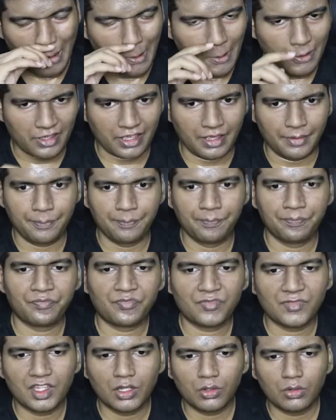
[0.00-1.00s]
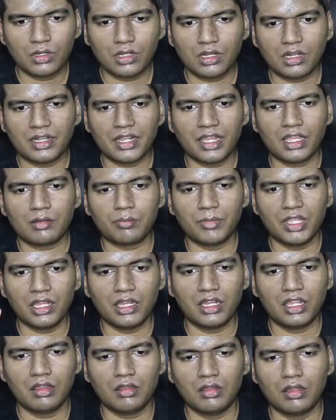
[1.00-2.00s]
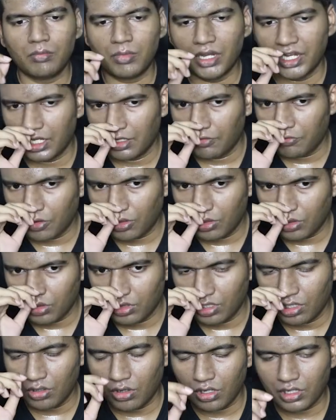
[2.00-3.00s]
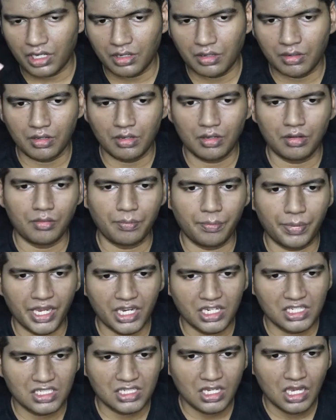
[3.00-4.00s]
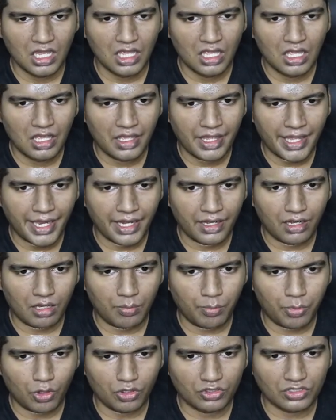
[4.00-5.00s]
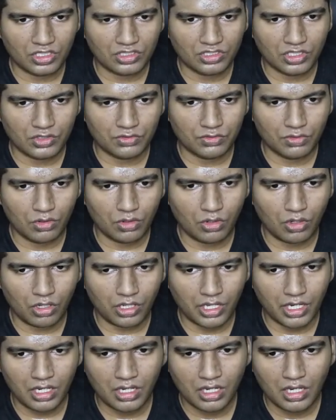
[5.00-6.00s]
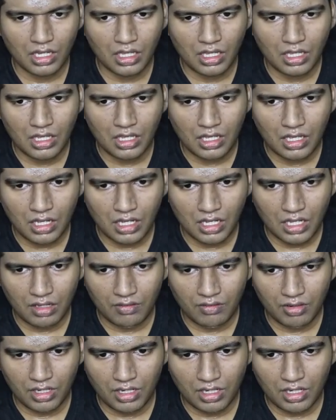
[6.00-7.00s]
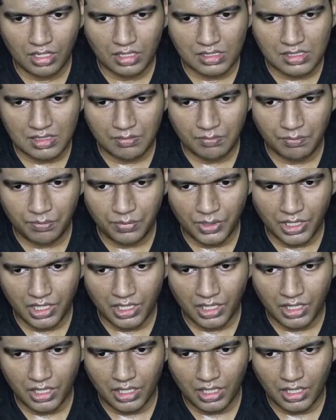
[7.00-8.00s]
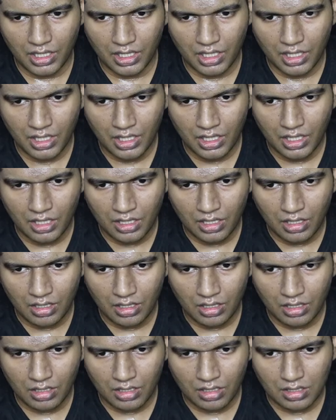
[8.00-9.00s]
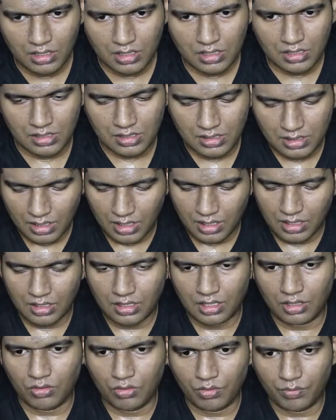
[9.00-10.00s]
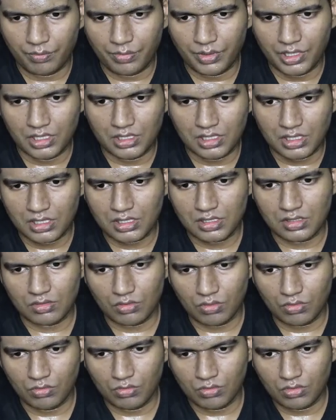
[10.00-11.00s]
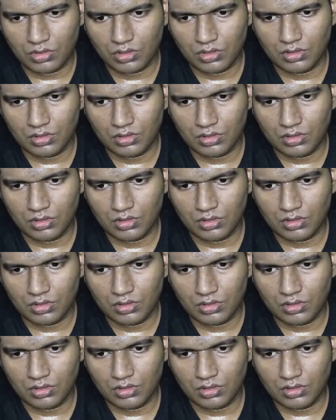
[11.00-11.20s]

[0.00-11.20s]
Okay, now it will take me by default to the login page, and upon successful login I will simply set the home page as root.